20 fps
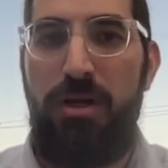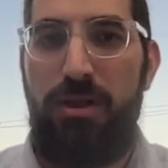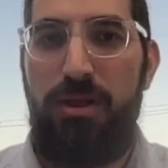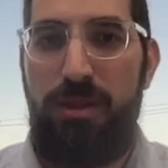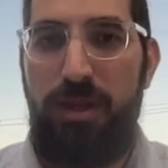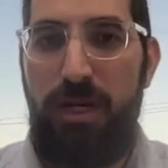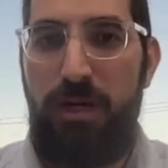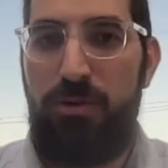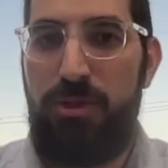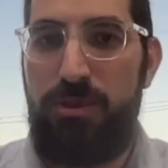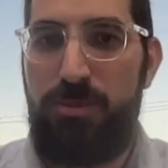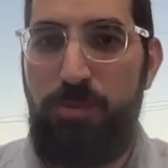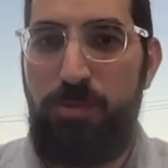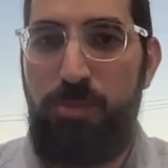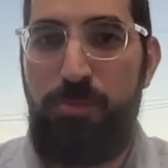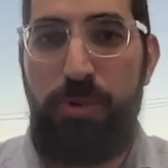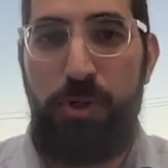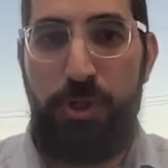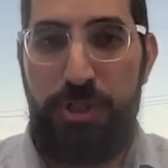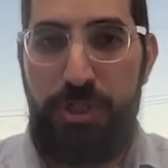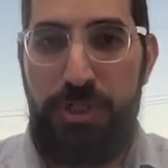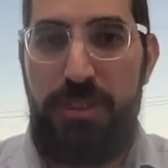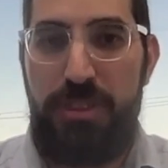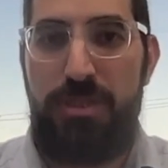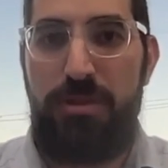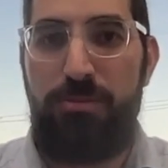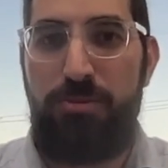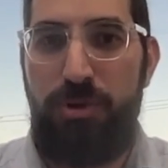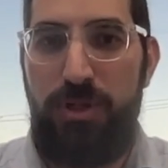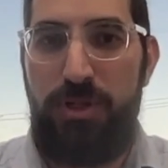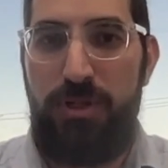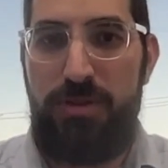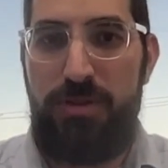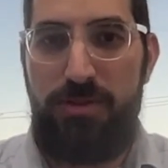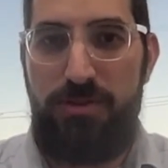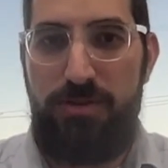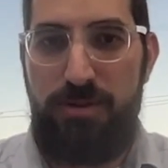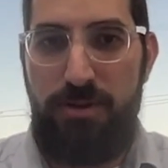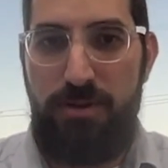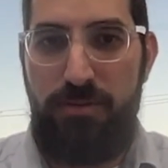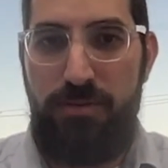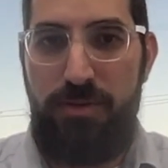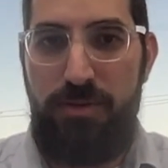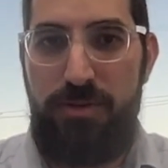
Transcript: that it was purchased and placed in service.